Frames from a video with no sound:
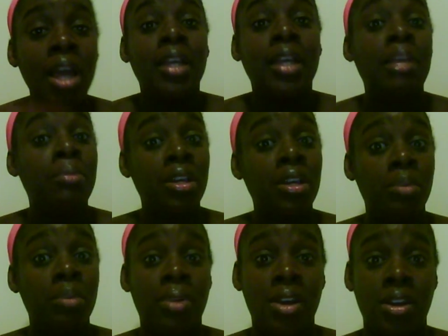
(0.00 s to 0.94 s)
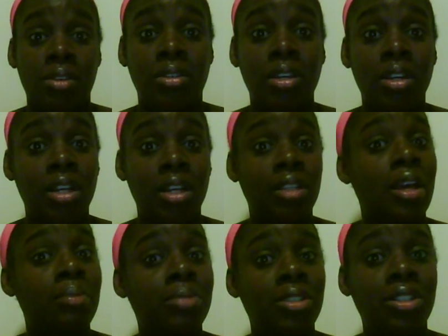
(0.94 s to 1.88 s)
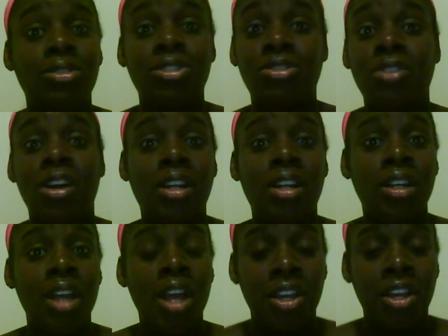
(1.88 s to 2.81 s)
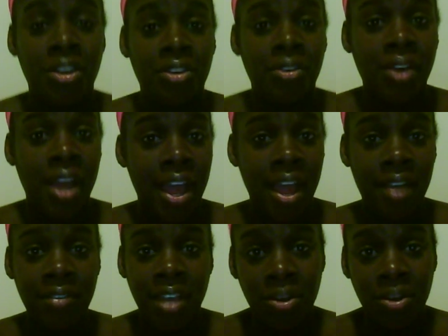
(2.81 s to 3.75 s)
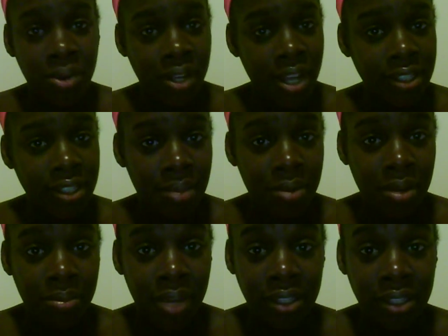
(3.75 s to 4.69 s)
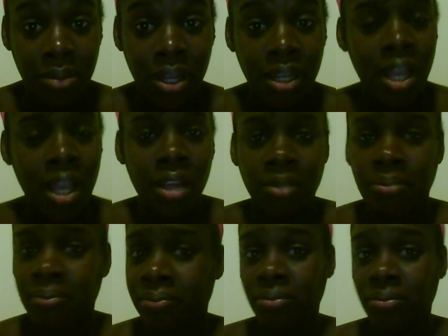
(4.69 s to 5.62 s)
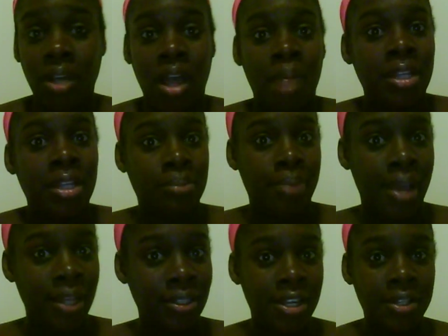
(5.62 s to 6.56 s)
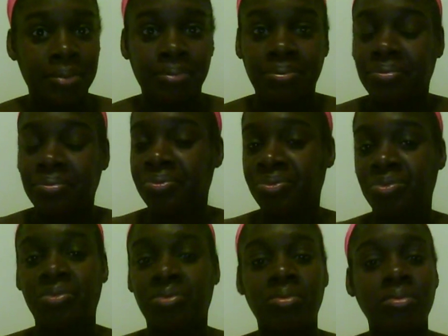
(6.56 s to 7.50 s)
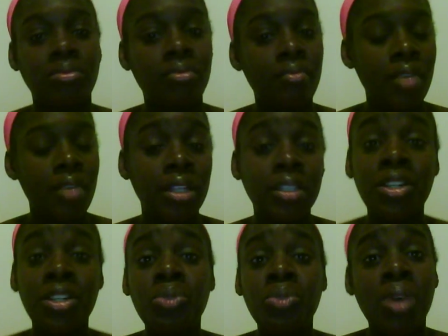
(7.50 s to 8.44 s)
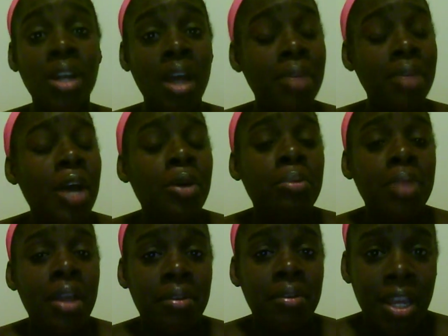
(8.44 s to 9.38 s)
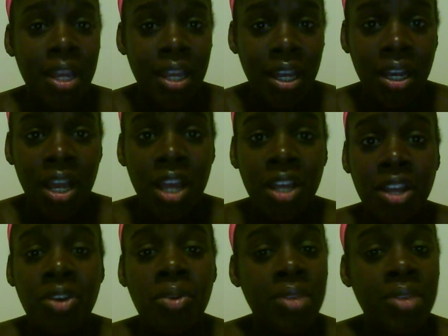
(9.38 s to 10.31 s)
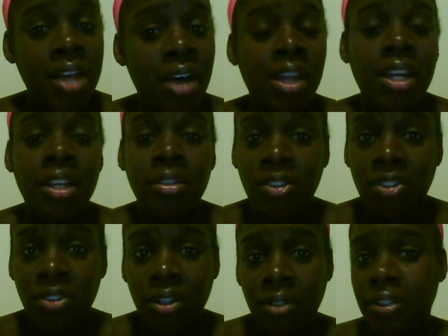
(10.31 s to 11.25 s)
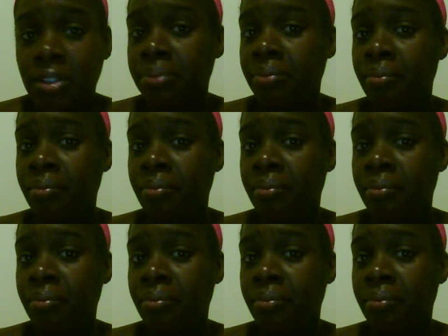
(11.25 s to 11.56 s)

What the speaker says: keep me in your prayers, because I'm still struggling, and I have a court case coming up next month. I'm expecting 10 to 1. I'm not going to be able to make it, without any assistance,